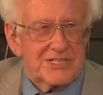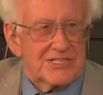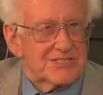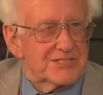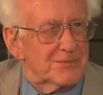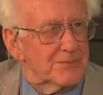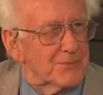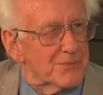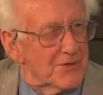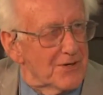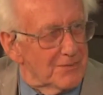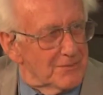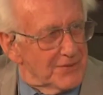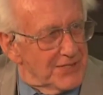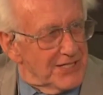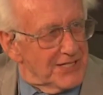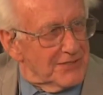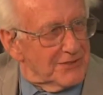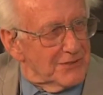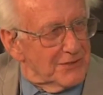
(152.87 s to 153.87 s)
as a
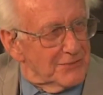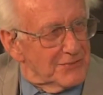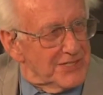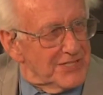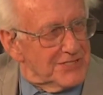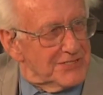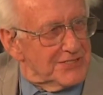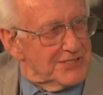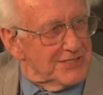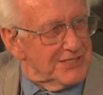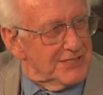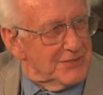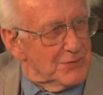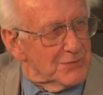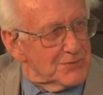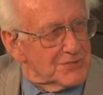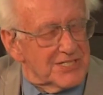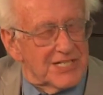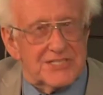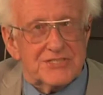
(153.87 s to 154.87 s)
prominent Norwegian,
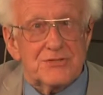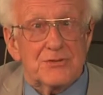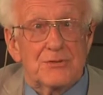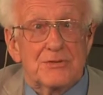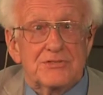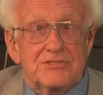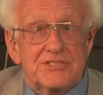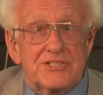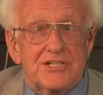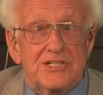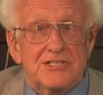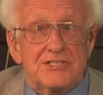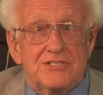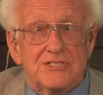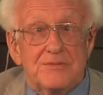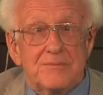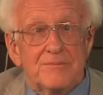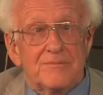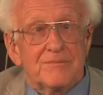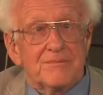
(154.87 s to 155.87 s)
used as a
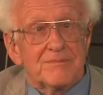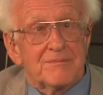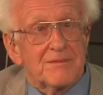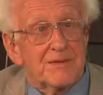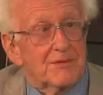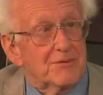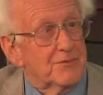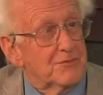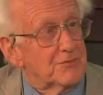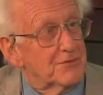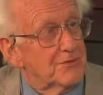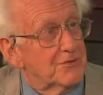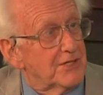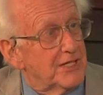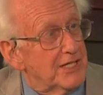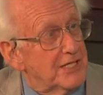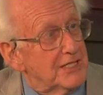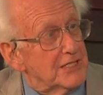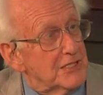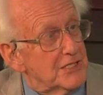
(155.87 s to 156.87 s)
hostage for
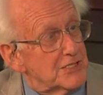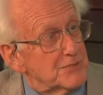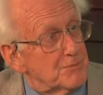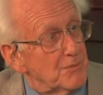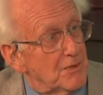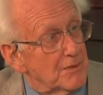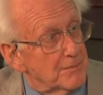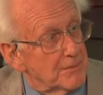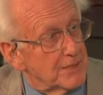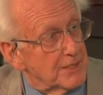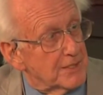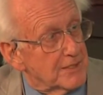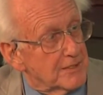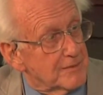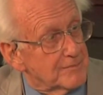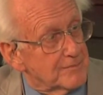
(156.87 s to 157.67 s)
English bombing.